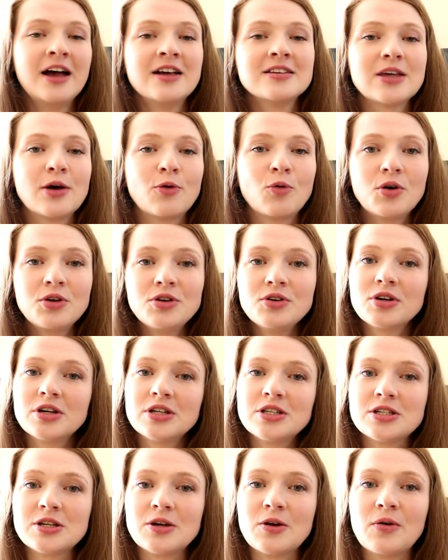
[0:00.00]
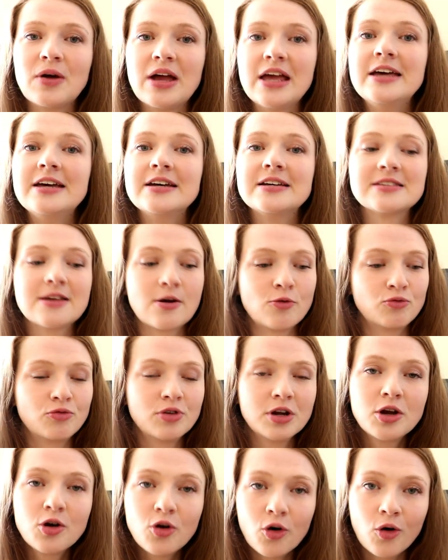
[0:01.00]
So what you can do is
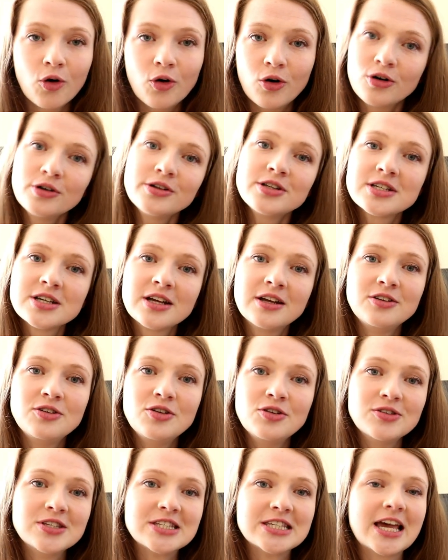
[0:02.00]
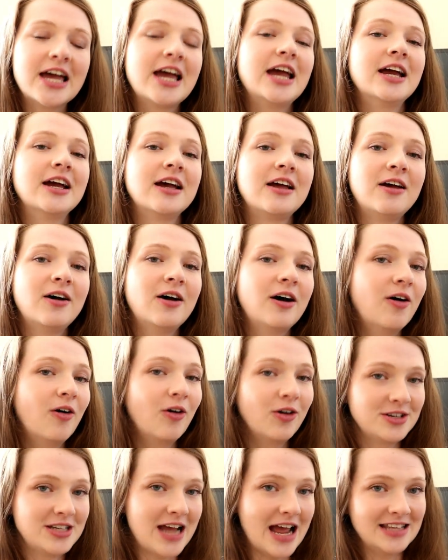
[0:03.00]
record using
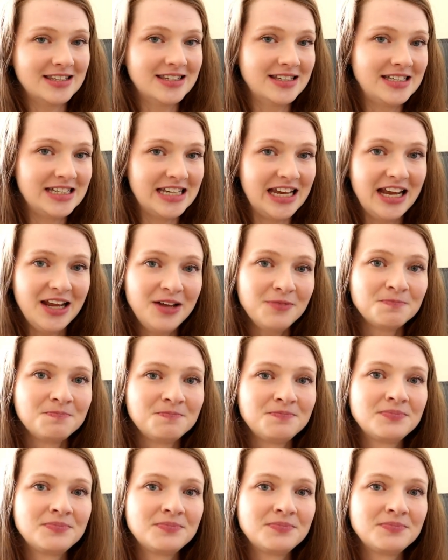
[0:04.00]
Audacity.